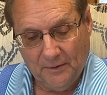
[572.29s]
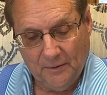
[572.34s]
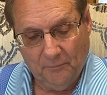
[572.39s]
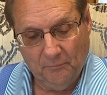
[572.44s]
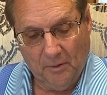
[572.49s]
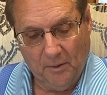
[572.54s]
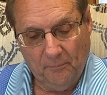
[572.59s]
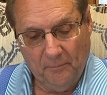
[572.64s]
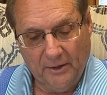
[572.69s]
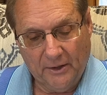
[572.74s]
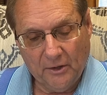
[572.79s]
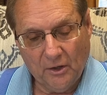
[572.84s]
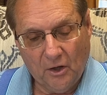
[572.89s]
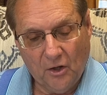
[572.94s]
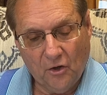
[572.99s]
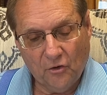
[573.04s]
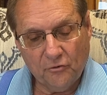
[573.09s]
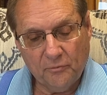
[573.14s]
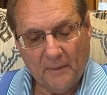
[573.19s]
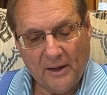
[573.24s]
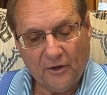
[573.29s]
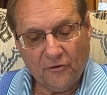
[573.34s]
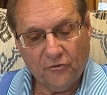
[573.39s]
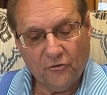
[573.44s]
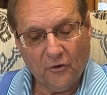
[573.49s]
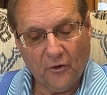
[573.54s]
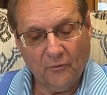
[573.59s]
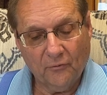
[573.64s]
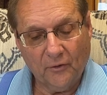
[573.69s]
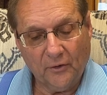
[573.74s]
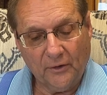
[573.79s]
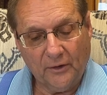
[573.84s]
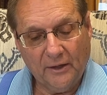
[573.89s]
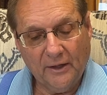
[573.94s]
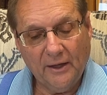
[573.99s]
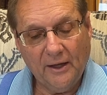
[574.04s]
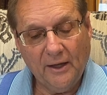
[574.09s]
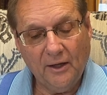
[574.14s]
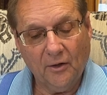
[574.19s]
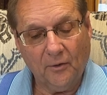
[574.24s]
"But because my servant
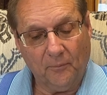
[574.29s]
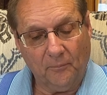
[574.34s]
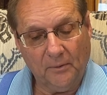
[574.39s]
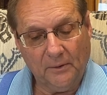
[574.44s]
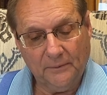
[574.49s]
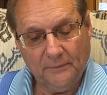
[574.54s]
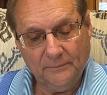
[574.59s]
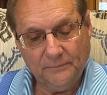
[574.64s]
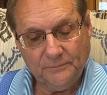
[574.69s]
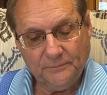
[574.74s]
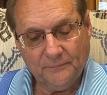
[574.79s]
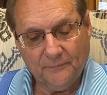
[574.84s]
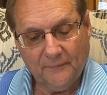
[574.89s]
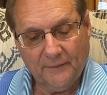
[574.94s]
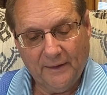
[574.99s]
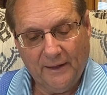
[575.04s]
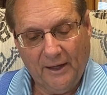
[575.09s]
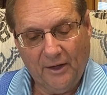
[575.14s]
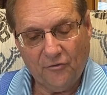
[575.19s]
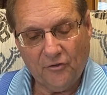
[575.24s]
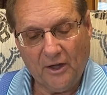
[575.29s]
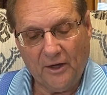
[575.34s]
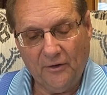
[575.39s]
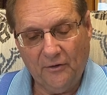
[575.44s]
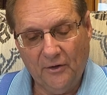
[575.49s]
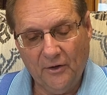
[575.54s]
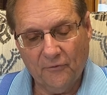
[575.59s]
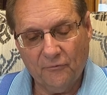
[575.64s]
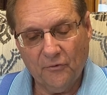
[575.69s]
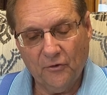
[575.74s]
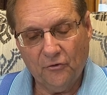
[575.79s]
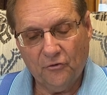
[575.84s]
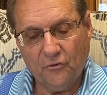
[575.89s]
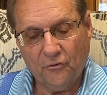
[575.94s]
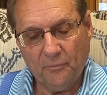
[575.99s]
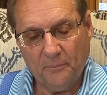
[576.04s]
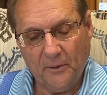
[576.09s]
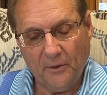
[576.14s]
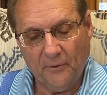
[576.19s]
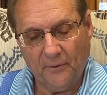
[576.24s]
Caleb has a different
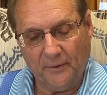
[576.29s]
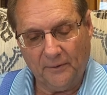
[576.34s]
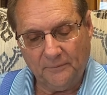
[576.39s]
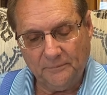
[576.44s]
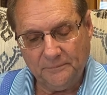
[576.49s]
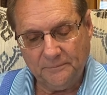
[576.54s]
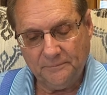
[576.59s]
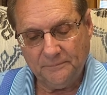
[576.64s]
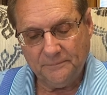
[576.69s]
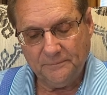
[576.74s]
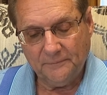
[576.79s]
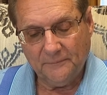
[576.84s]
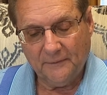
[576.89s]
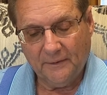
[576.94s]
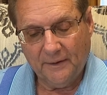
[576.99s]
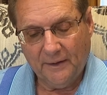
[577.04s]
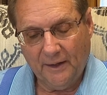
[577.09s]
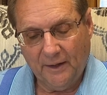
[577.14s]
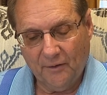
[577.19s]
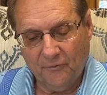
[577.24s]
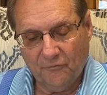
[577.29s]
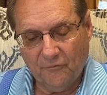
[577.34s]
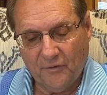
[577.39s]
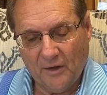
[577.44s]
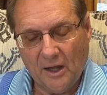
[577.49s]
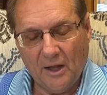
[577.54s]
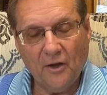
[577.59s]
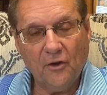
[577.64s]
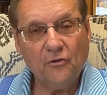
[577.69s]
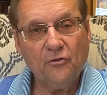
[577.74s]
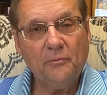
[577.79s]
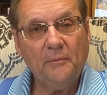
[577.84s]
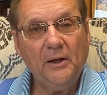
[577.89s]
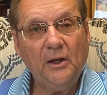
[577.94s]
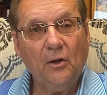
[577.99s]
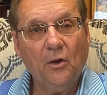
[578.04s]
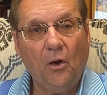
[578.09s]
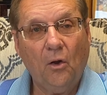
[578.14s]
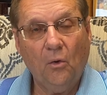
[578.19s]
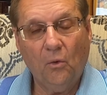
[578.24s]
spirit and follows
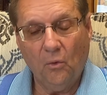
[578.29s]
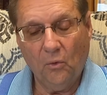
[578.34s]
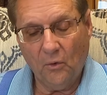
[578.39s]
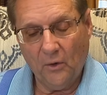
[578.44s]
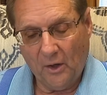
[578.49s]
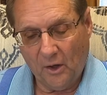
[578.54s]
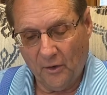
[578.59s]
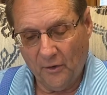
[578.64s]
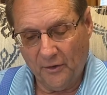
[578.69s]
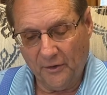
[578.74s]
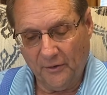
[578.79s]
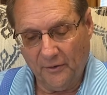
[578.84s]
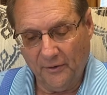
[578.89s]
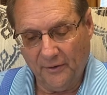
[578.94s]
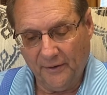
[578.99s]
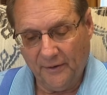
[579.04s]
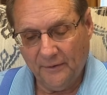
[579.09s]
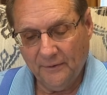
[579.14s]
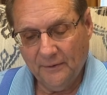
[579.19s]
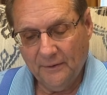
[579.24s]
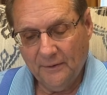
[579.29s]
me wholeheartedly,